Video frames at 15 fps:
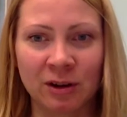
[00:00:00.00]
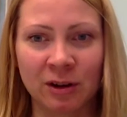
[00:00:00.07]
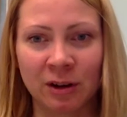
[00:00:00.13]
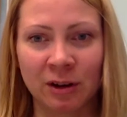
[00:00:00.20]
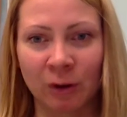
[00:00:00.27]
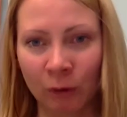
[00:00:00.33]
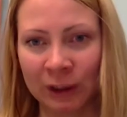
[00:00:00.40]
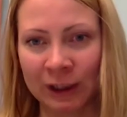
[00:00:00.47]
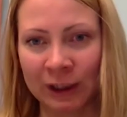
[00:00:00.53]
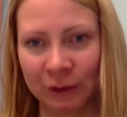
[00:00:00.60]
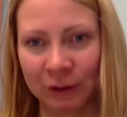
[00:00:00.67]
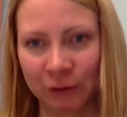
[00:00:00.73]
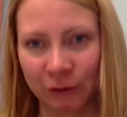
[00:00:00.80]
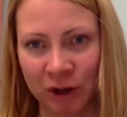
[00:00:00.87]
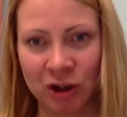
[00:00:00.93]
only in
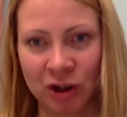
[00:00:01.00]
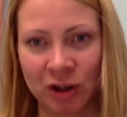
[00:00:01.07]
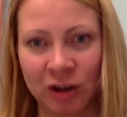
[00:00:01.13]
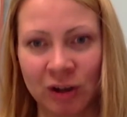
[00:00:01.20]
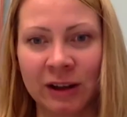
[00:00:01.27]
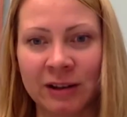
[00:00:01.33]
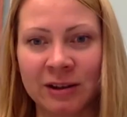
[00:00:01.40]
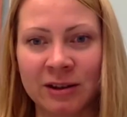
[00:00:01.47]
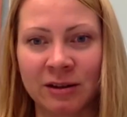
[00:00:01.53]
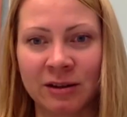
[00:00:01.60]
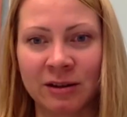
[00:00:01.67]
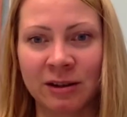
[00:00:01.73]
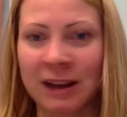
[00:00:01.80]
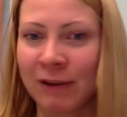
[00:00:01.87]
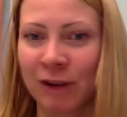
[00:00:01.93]
Russia that
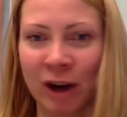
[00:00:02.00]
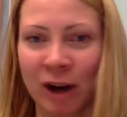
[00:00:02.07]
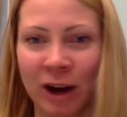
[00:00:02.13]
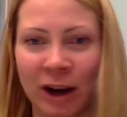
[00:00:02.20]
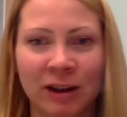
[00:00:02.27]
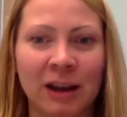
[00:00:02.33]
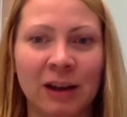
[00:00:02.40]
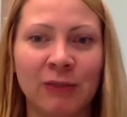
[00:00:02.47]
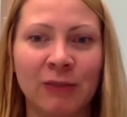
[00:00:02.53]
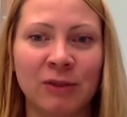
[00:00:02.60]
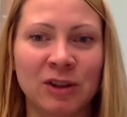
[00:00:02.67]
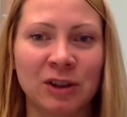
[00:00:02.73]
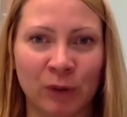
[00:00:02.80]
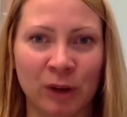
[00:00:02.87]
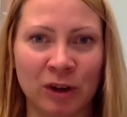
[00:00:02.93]
never had any
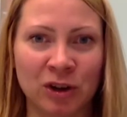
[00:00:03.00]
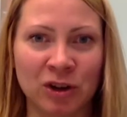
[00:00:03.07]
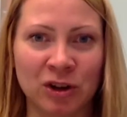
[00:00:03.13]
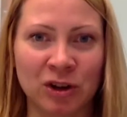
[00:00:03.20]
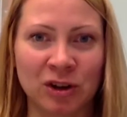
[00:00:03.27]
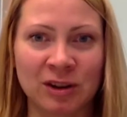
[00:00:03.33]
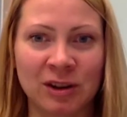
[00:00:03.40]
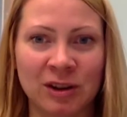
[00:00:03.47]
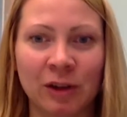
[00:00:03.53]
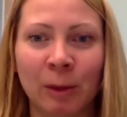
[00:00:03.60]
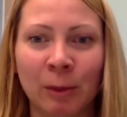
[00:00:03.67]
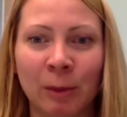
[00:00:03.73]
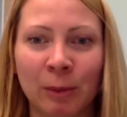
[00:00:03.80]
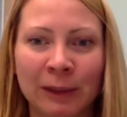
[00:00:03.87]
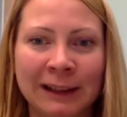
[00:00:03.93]
physical branches. They're
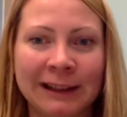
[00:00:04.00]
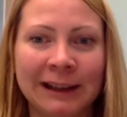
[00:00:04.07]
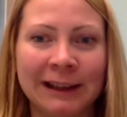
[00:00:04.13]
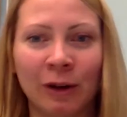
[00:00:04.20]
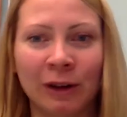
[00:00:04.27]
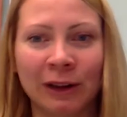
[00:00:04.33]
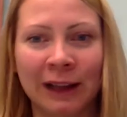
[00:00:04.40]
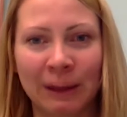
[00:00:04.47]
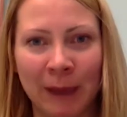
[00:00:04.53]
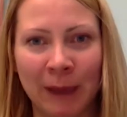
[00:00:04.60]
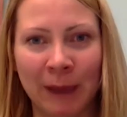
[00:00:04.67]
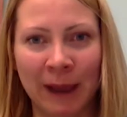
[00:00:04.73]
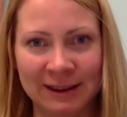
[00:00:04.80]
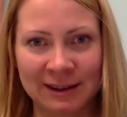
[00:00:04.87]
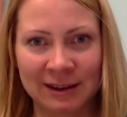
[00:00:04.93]
completely online
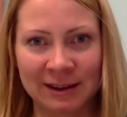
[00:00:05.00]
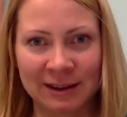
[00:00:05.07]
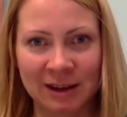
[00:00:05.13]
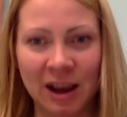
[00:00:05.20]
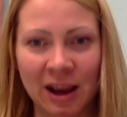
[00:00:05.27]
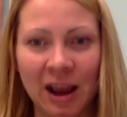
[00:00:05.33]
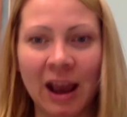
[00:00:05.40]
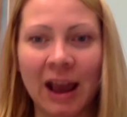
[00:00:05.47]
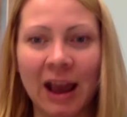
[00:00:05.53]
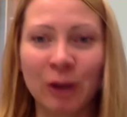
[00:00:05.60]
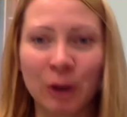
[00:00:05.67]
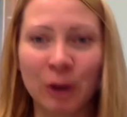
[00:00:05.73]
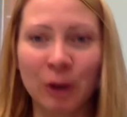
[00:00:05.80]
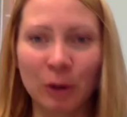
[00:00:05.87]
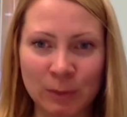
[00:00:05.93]
banks. And
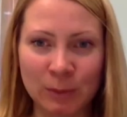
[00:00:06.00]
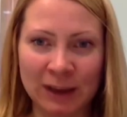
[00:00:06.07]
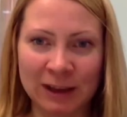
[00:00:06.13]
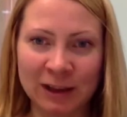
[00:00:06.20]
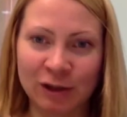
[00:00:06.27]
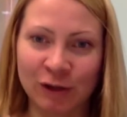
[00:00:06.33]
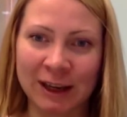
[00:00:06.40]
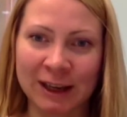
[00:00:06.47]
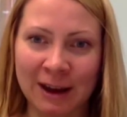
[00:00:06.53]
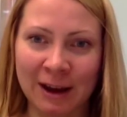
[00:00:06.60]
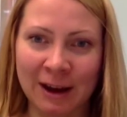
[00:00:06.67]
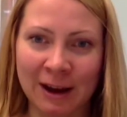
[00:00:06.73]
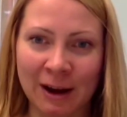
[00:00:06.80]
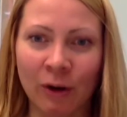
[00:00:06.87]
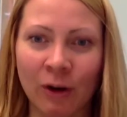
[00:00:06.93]
those banks right
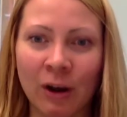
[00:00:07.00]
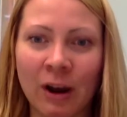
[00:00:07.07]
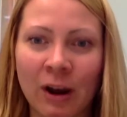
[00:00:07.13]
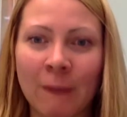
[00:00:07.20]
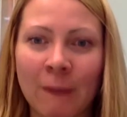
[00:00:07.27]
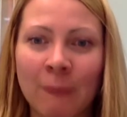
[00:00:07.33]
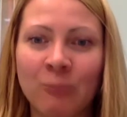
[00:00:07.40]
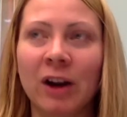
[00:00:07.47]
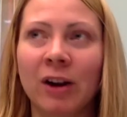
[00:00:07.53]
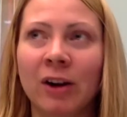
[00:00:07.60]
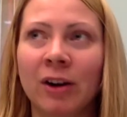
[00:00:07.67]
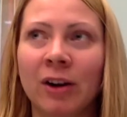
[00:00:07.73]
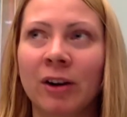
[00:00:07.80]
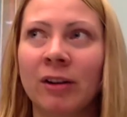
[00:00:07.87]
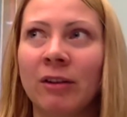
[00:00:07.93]
now
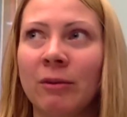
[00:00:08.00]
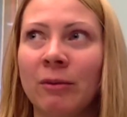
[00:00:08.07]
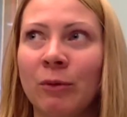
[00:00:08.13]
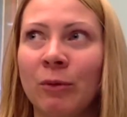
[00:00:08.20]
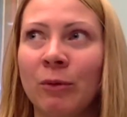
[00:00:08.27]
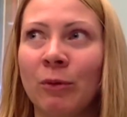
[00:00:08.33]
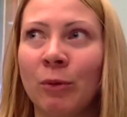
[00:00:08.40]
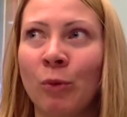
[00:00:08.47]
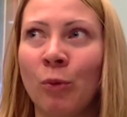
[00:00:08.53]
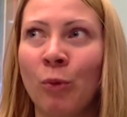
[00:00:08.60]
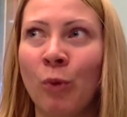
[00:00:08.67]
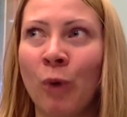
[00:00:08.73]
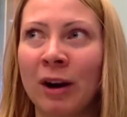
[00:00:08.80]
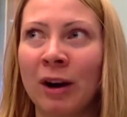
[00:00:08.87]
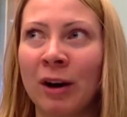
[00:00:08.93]
are
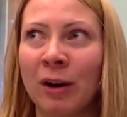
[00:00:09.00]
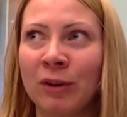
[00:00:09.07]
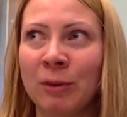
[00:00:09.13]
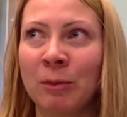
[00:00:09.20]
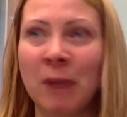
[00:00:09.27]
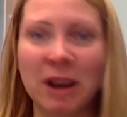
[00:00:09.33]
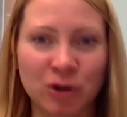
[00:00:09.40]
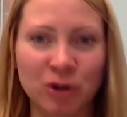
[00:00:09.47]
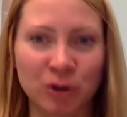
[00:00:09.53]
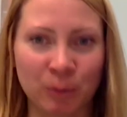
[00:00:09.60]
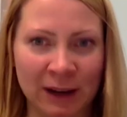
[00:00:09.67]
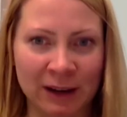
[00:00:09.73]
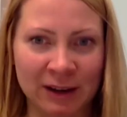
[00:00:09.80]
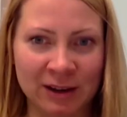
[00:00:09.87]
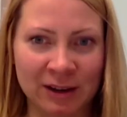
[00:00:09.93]
one of the major
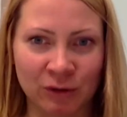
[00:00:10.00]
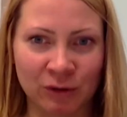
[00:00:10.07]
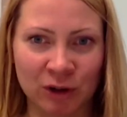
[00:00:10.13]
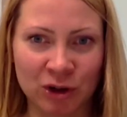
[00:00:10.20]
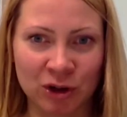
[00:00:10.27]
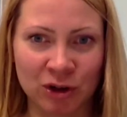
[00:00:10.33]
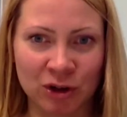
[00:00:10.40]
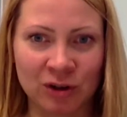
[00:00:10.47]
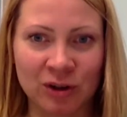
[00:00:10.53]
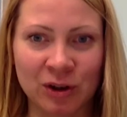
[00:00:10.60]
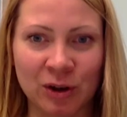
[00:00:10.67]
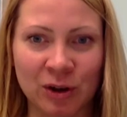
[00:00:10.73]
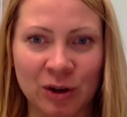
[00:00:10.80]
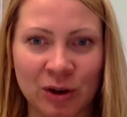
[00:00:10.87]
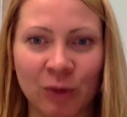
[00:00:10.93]
banks in Russia.
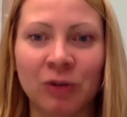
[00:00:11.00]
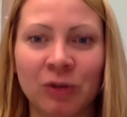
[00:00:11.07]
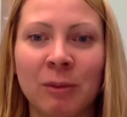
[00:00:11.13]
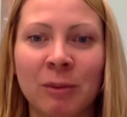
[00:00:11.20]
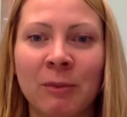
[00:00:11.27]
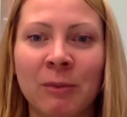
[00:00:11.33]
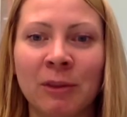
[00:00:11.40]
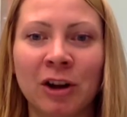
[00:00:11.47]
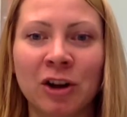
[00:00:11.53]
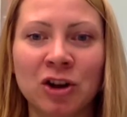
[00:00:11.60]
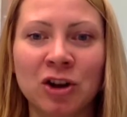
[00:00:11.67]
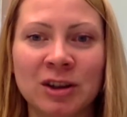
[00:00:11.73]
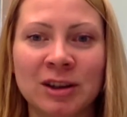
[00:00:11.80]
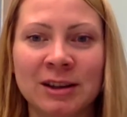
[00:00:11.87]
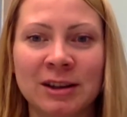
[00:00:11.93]
So they're the
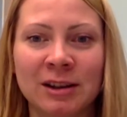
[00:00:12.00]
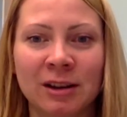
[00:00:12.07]
largest